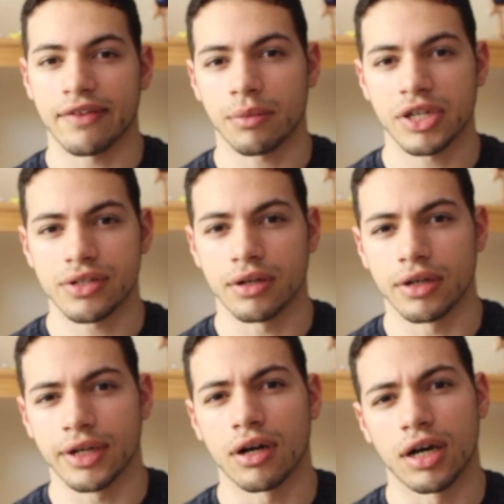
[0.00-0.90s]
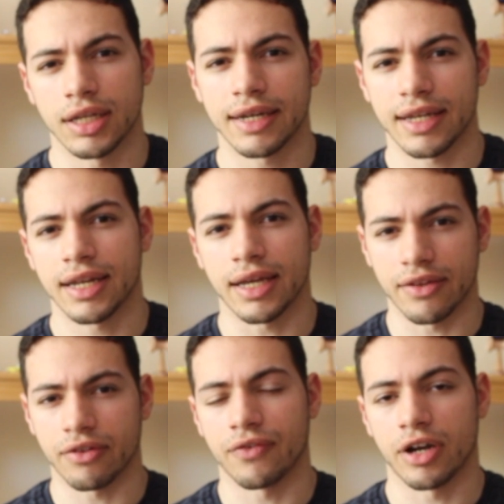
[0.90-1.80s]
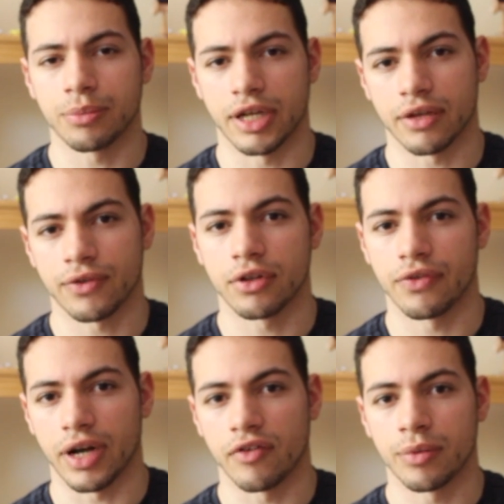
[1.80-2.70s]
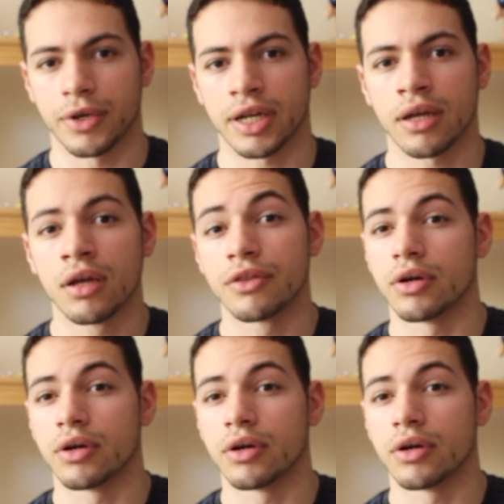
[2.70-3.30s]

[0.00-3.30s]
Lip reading: As I mentioned earlier, online dating is a fair playing field for everybody,